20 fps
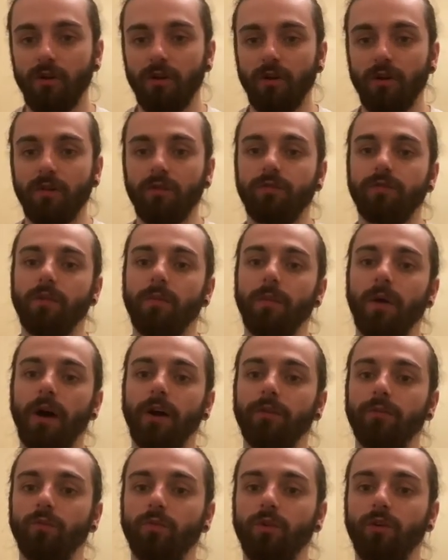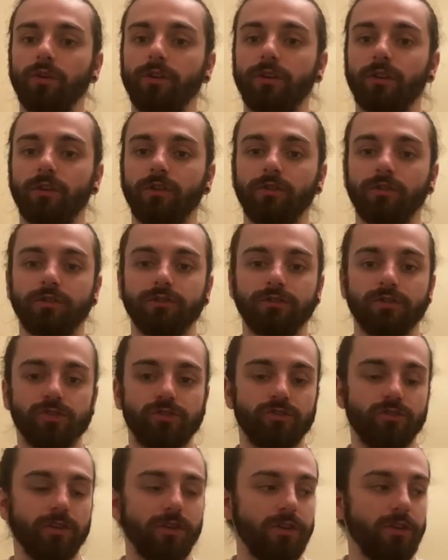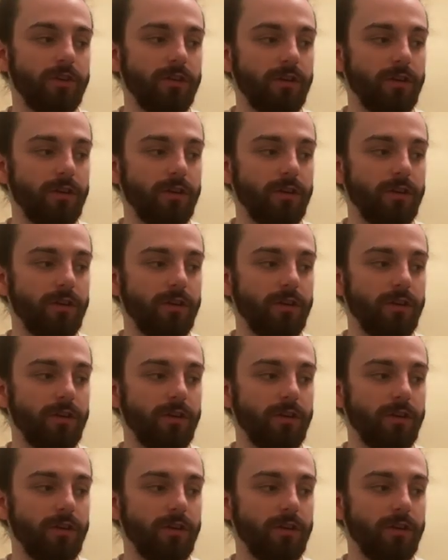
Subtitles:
of the man walking across the street,